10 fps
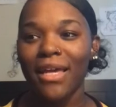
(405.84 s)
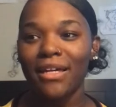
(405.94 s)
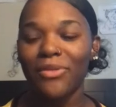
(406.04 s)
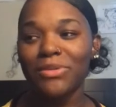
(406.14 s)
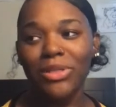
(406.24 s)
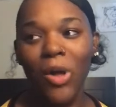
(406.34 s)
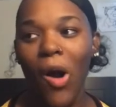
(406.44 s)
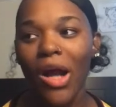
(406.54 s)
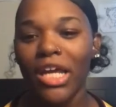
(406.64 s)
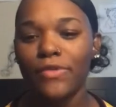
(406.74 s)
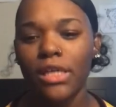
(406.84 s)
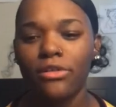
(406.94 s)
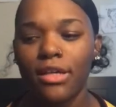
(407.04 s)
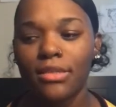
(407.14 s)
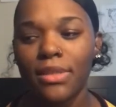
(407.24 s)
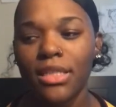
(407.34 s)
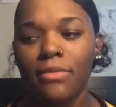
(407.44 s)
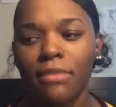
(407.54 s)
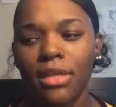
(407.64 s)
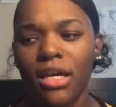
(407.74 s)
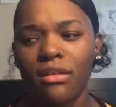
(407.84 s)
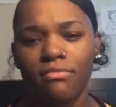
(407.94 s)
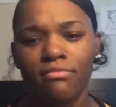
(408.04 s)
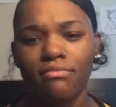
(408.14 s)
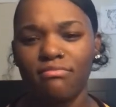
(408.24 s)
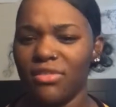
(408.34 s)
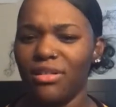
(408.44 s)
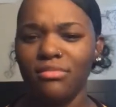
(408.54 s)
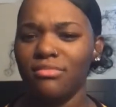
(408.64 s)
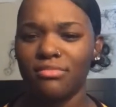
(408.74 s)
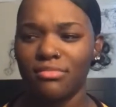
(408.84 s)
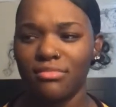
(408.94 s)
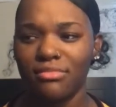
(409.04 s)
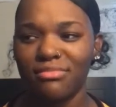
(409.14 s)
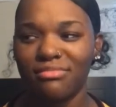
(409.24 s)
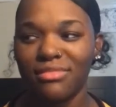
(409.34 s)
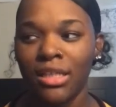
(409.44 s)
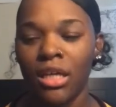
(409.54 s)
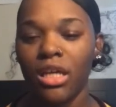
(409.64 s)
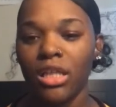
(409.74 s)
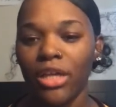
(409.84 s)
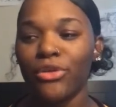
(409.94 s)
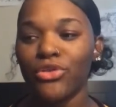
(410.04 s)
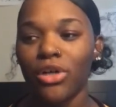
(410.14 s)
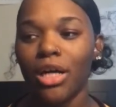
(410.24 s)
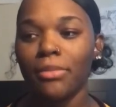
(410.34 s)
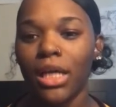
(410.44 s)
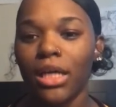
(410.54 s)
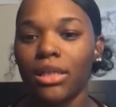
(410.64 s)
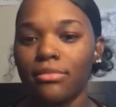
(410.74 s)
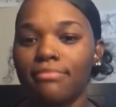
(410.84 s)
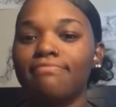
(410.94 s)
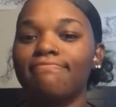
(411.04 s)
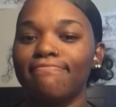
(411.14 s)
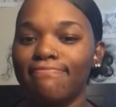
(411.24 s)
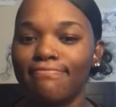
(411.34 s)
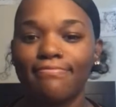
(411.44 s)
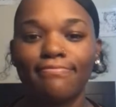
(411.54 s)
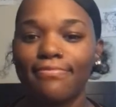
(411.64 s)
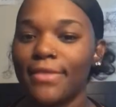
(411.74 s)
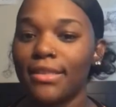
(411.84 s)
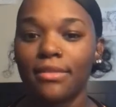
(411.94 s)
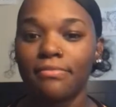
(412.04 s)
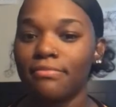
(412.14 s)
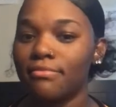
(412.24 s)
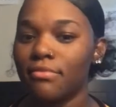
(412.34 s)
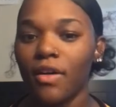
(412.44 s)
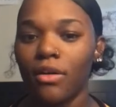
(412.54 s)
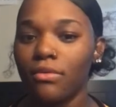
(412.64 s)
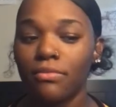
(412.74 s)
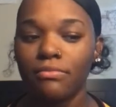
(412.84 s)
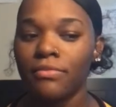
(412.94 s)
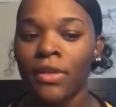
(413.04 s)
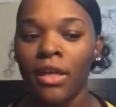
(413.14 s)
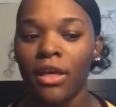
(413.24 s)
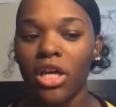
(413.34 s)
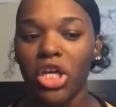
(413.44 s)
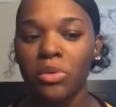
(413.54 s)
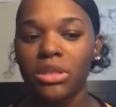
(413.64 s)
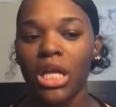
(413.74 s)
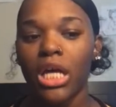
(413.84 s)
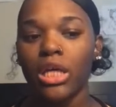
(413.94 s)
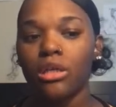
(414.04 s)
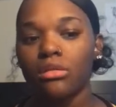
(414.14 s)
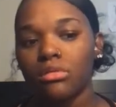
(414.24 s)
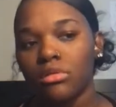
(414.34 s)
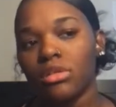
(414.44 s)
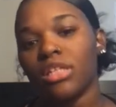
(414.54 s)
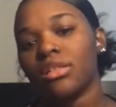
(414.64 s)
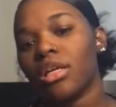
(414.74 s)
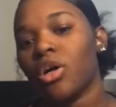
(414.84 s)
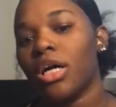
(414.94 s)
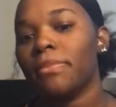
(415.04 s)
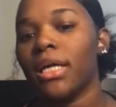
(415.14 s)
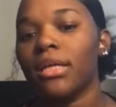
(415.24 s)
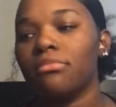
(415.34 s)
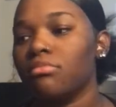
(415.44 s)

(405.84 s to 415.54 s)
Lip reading: We was in the car, and he was like, you got something to tell me? I'm like, no. He's like, you sure? I'm like, nothing. No. He was like, nothing at all. I'm like,